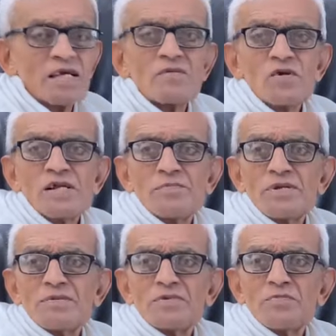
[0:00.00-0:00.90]

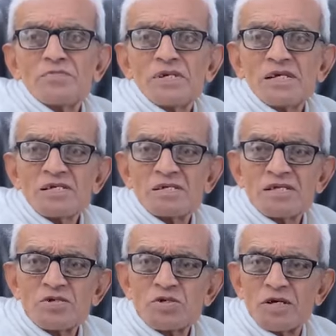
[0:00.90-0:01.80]
Equilibrium is
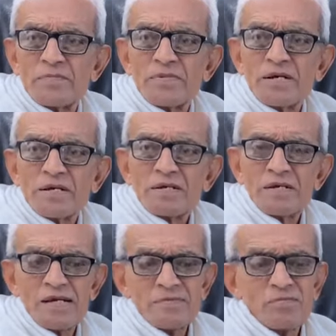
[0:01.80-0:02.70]
disturbed
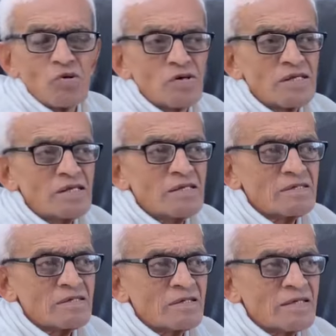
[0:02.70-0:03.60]
and
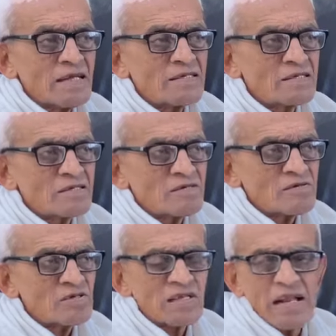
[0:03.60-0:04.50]
body gets
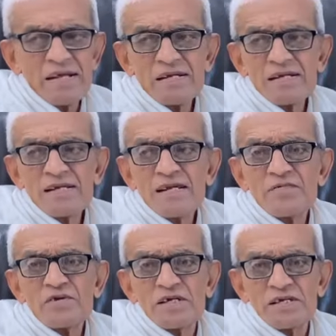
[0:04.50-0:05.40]
slightly
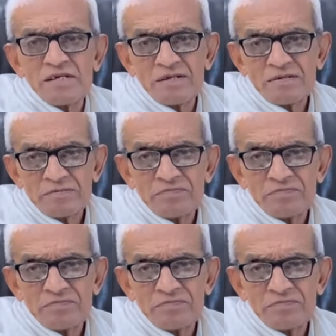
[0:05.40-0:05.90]
deviated.